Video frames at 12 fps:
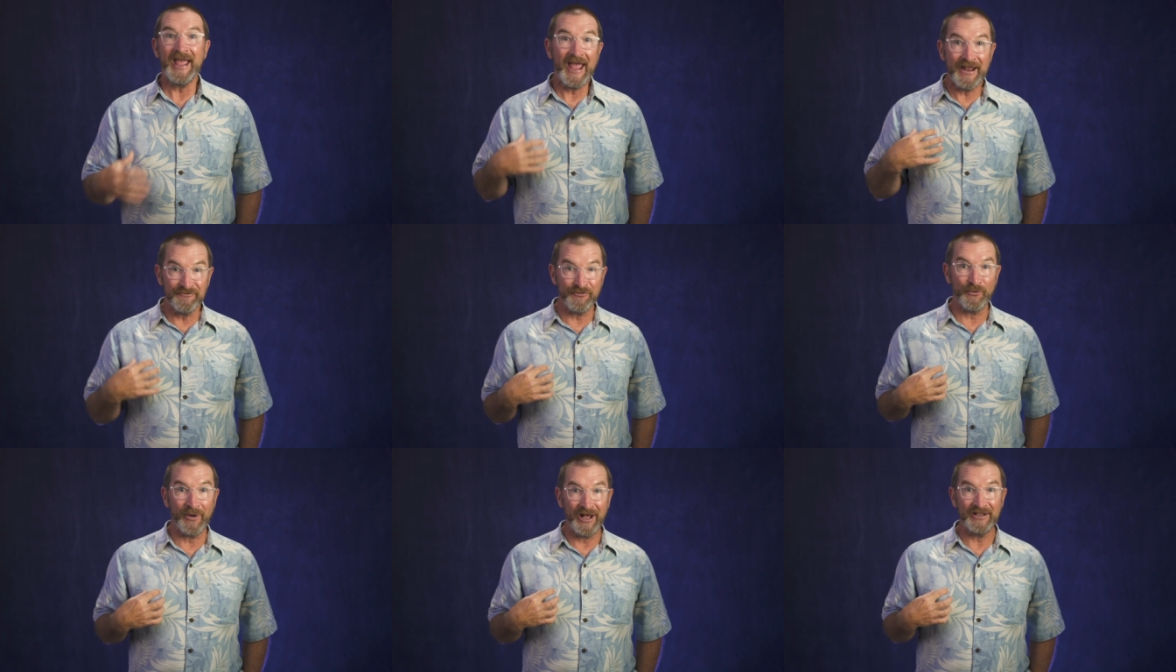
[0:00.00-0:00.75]
And
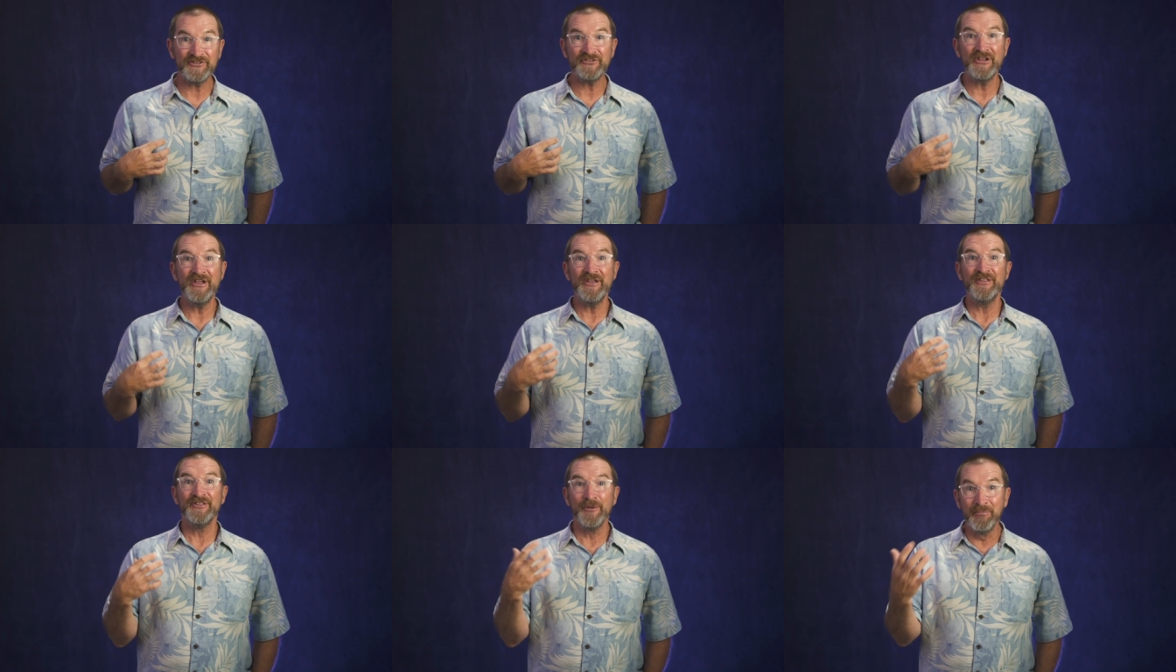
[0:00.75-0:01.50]
for us,
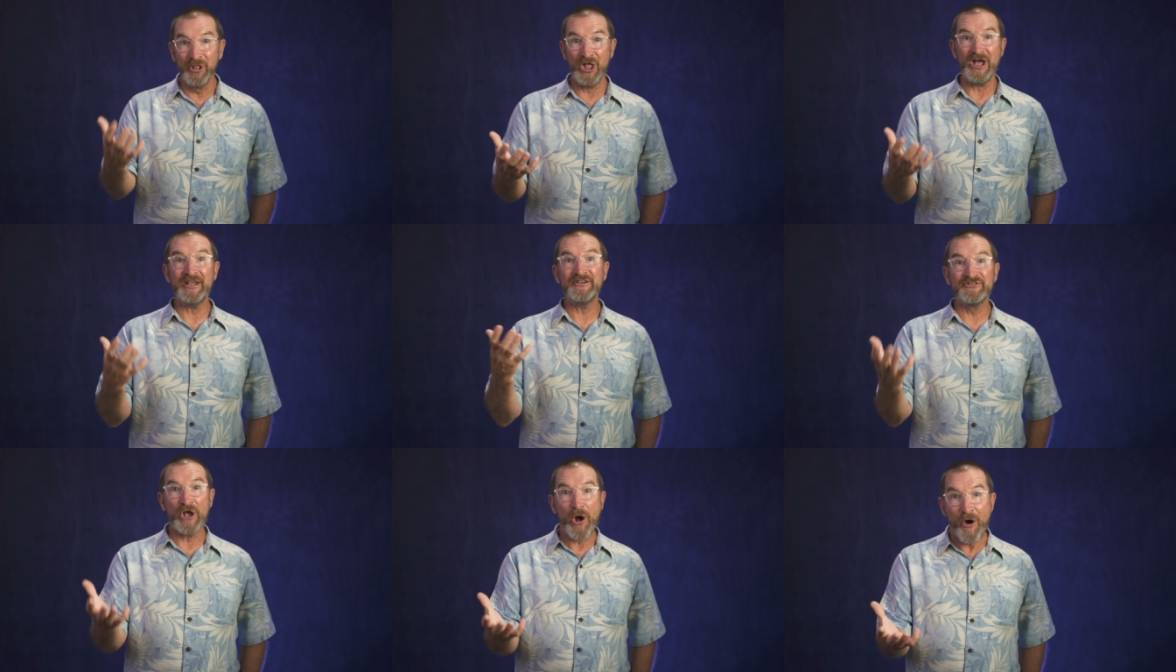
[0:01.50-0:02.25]
the blood
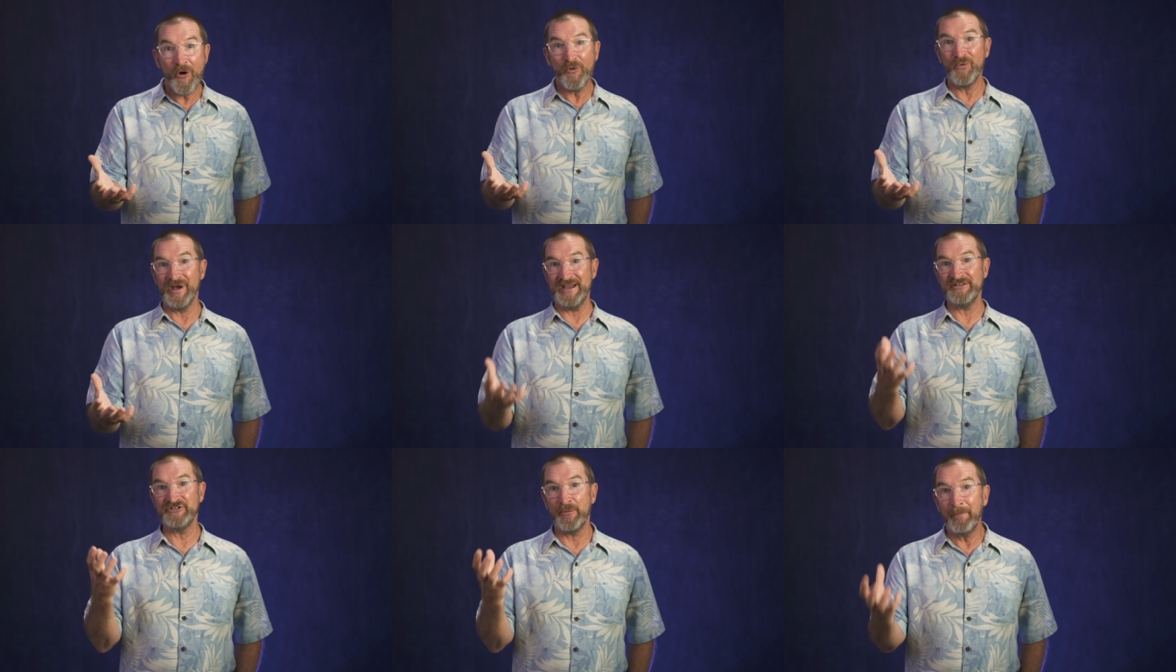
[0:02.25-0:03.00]
is
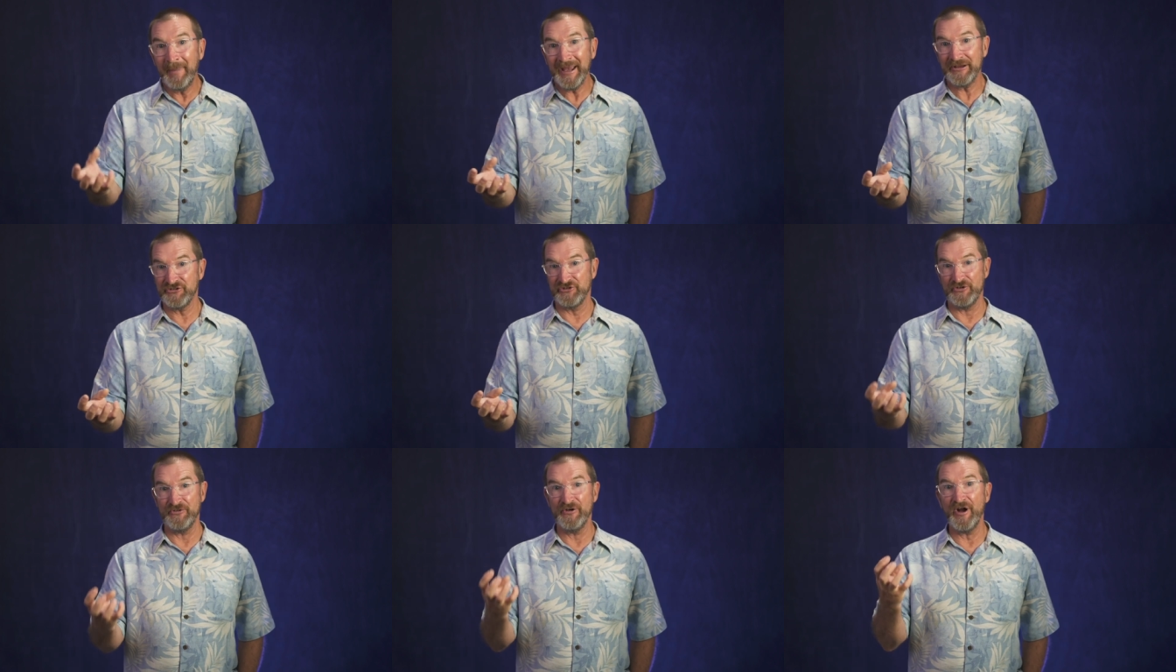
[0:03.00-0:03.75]
always a
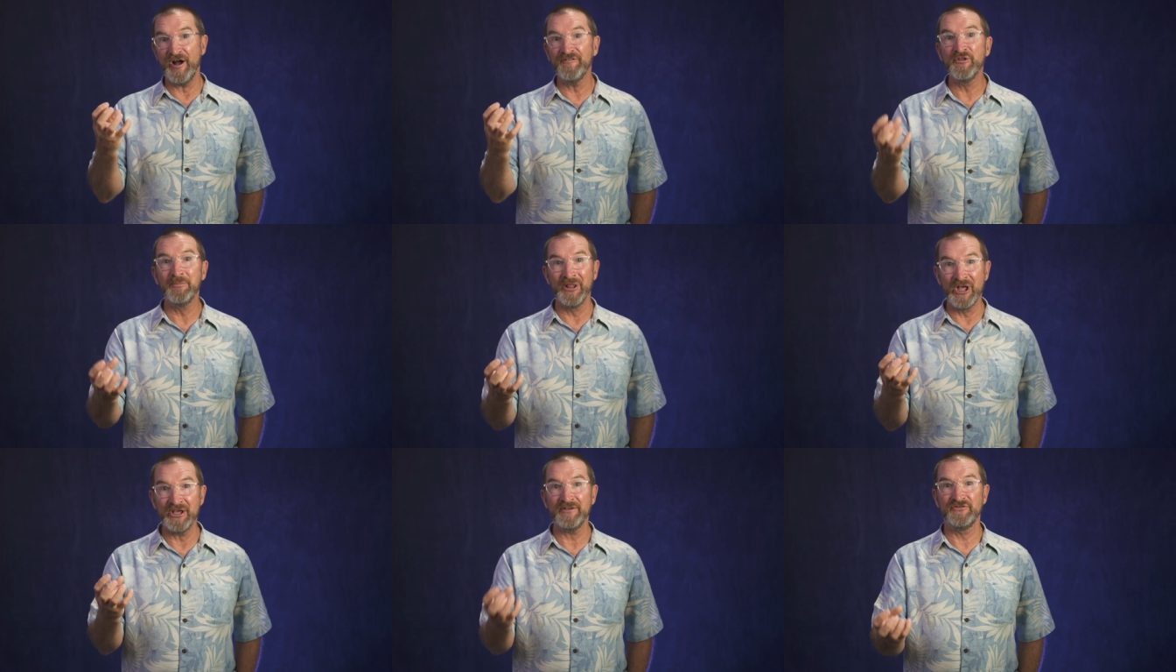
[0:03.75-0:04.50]
picture of the
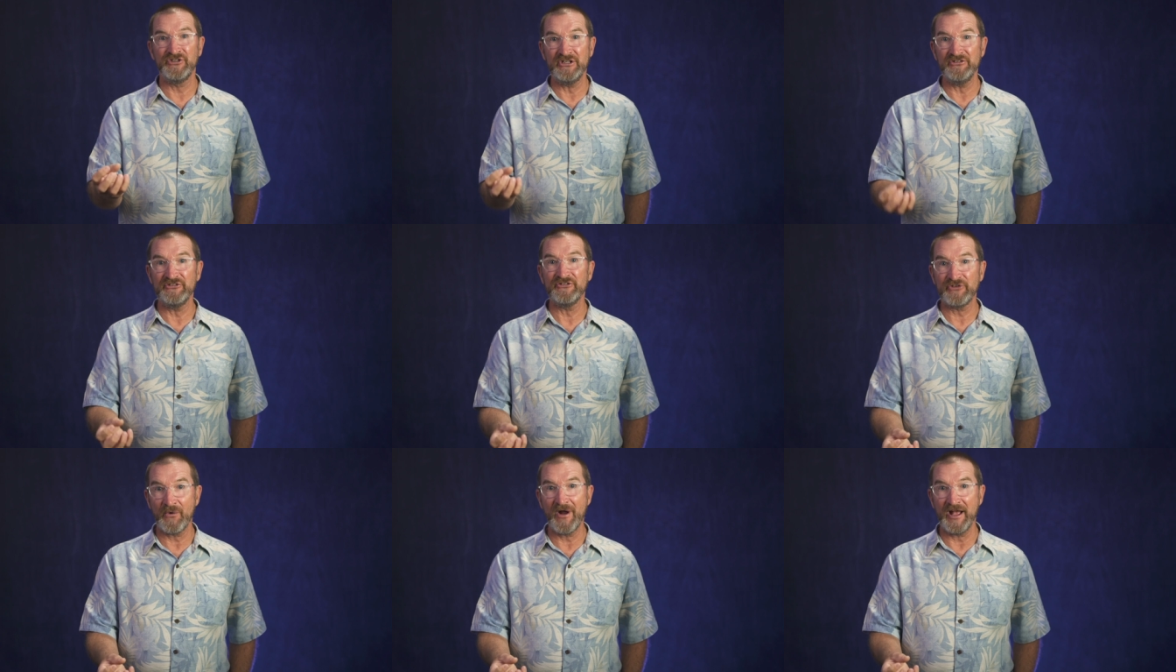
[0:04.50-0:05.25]
blood of
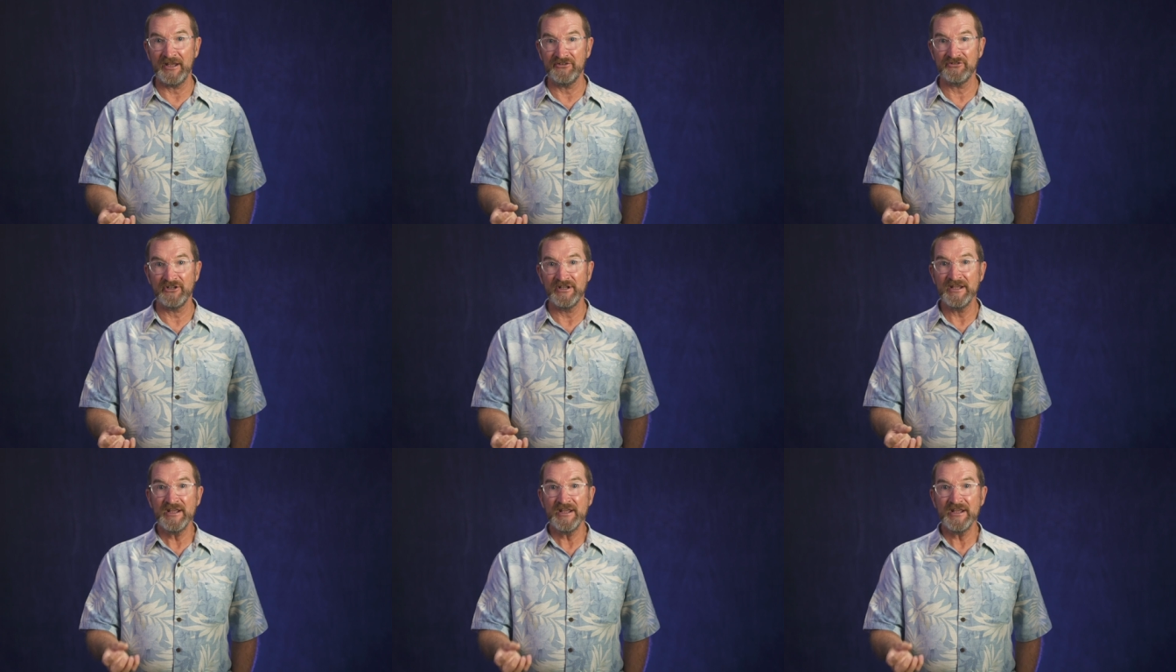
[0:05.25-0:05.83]
Jesus Christ.